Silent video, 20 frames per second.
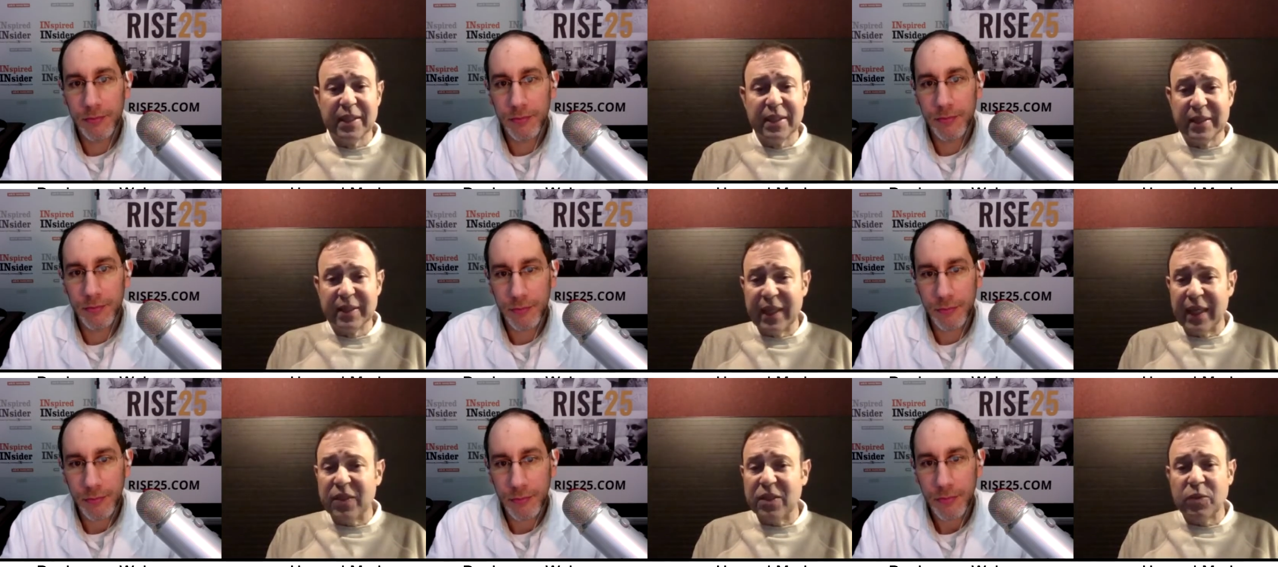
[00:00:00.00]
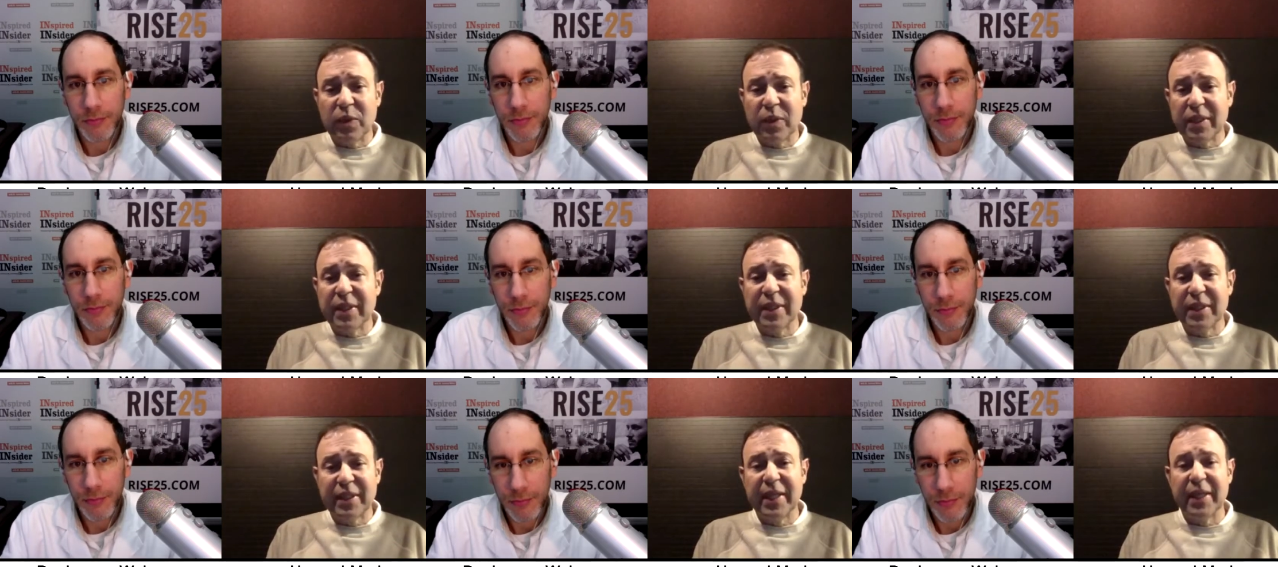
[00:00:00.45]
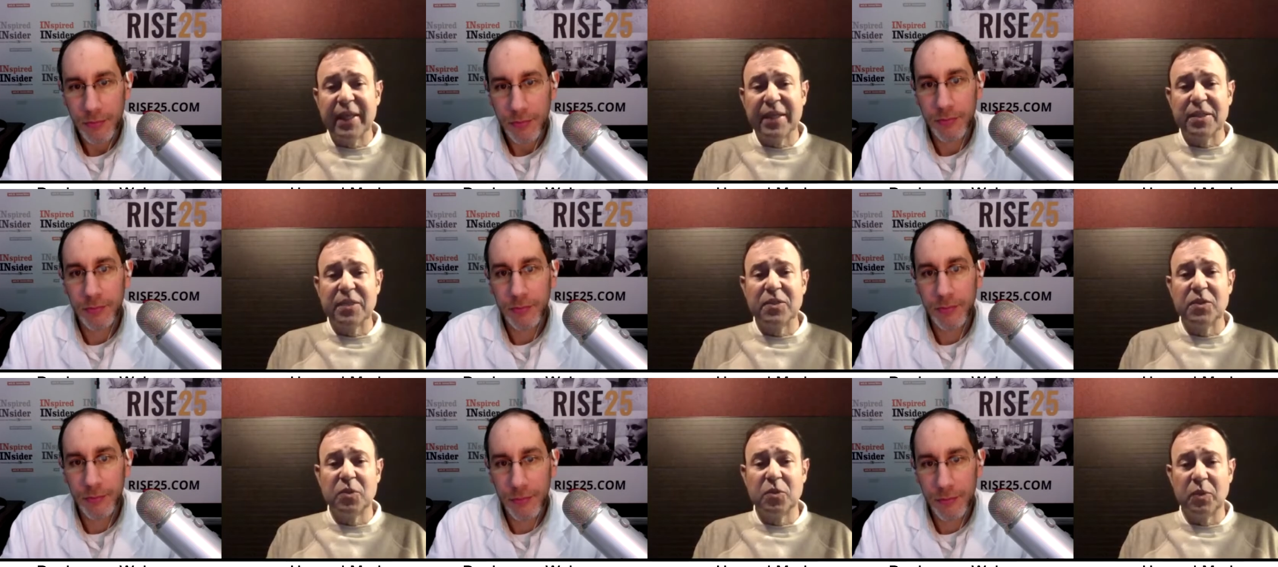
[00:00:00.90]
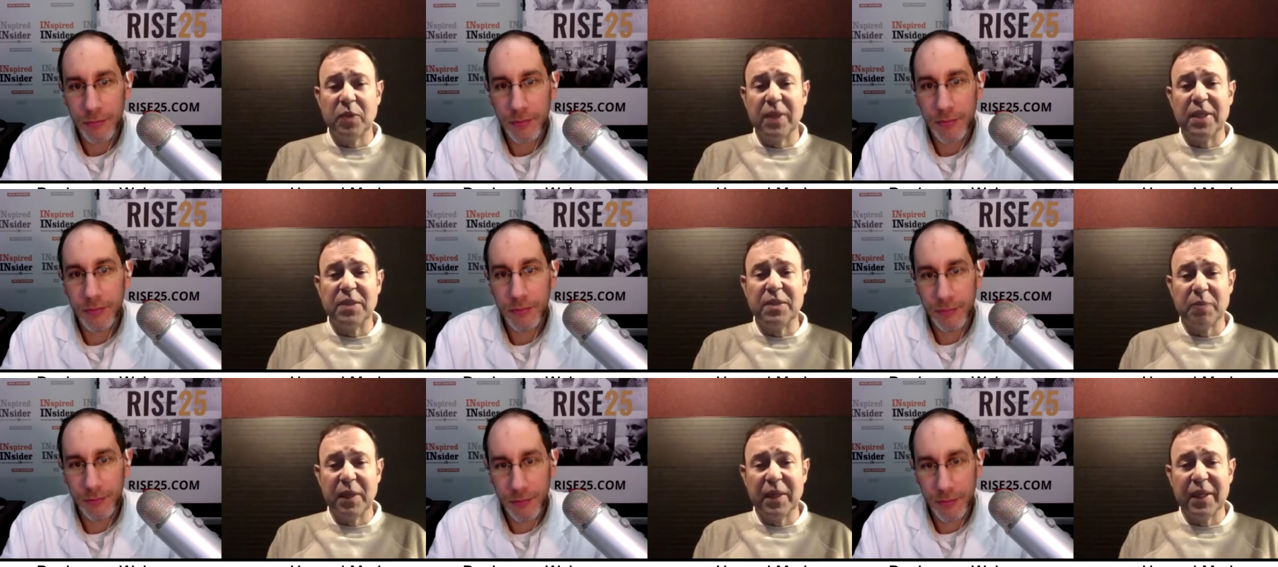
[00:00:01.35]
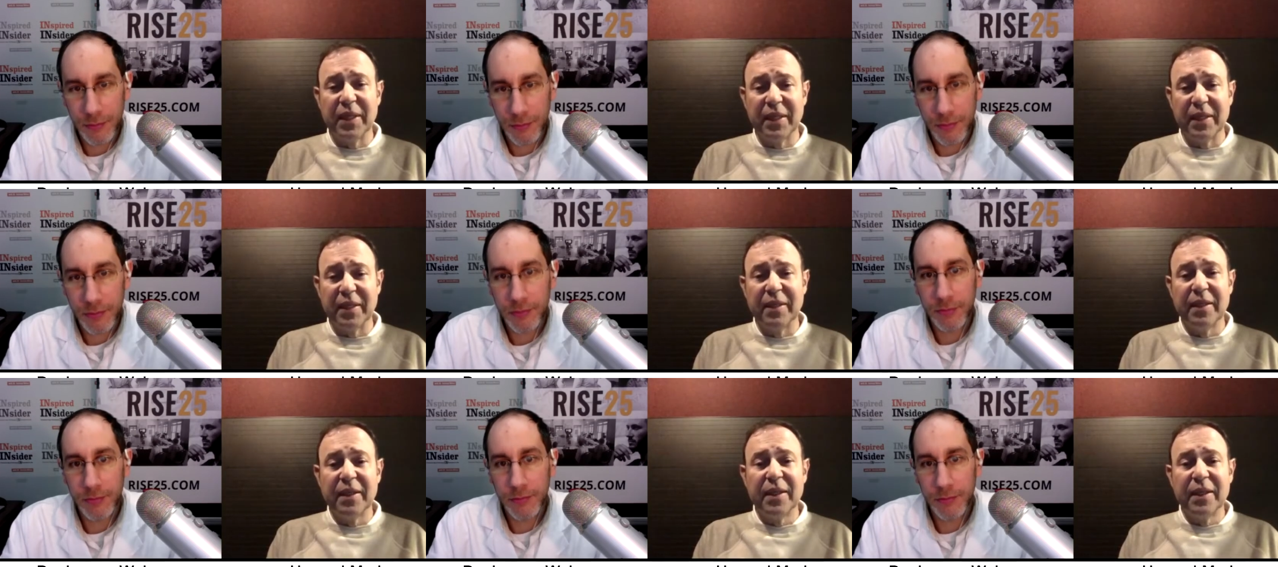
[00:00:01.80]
Speaker 1: That's what it takes to raise money.